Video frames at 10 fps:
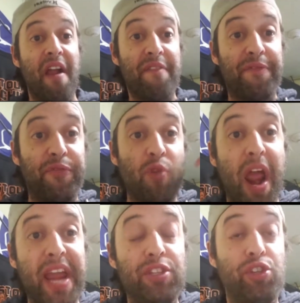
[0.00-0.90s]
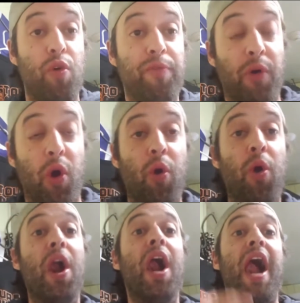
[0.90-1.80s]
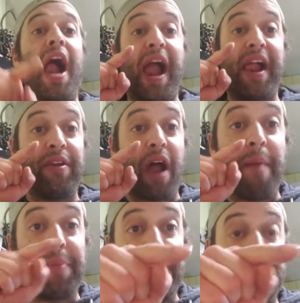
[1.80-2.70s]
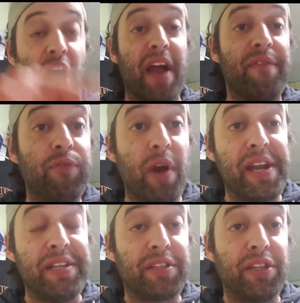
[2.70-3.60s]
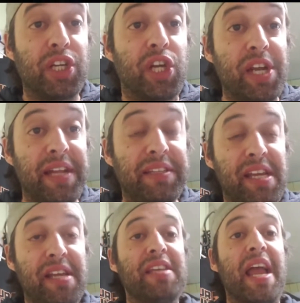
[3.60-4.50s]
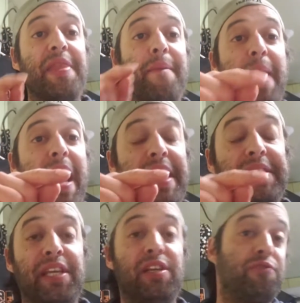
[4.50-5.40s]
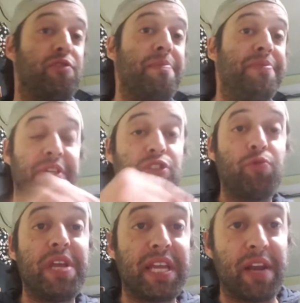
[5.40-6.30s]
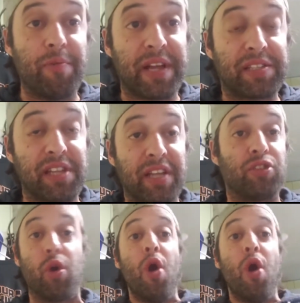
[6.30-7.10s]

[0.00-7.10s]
Frank Jofo. And I'm going to dive right into the good ideas and the bad ideas from this week in wrestling. So